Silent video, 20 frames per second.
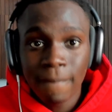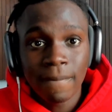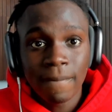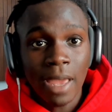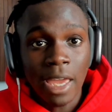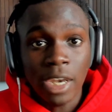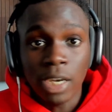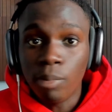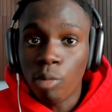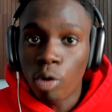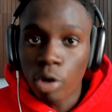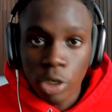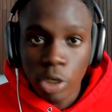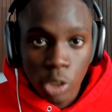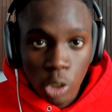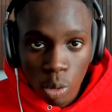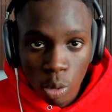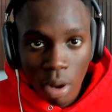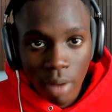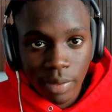And the more you
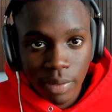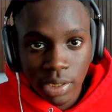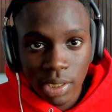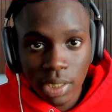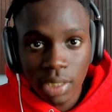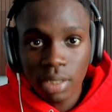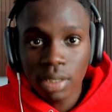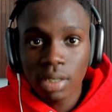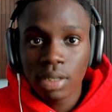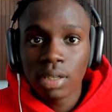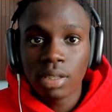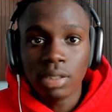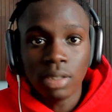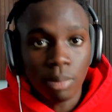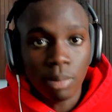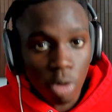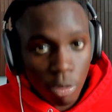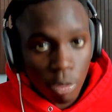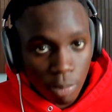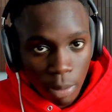do, obviously, the
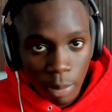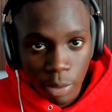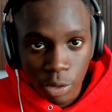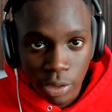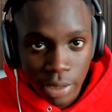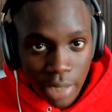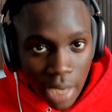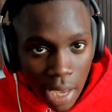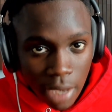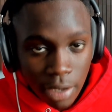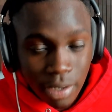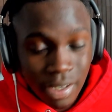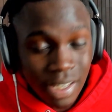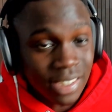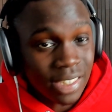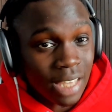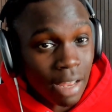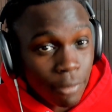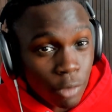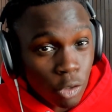more appointments you get. You can
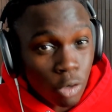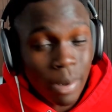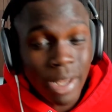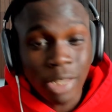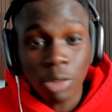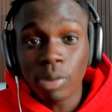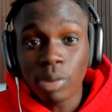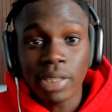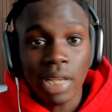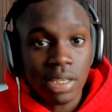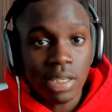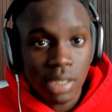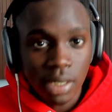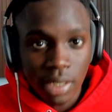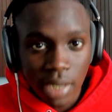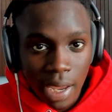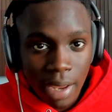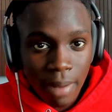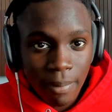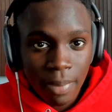definitely do about 3,000 a
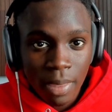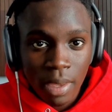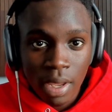day.